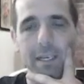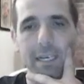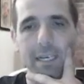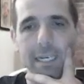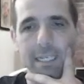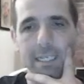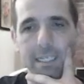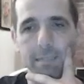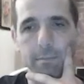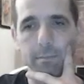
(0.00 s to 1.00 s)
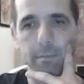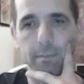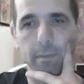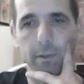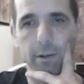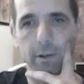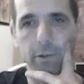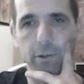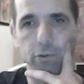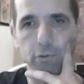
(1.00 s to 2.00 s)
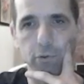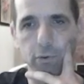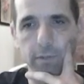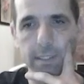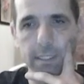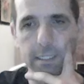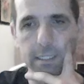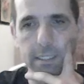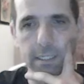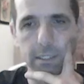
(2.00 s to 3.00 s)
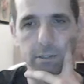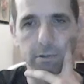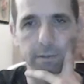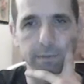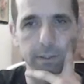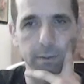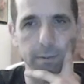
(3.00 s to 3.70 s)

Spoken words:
And the draw is trivial.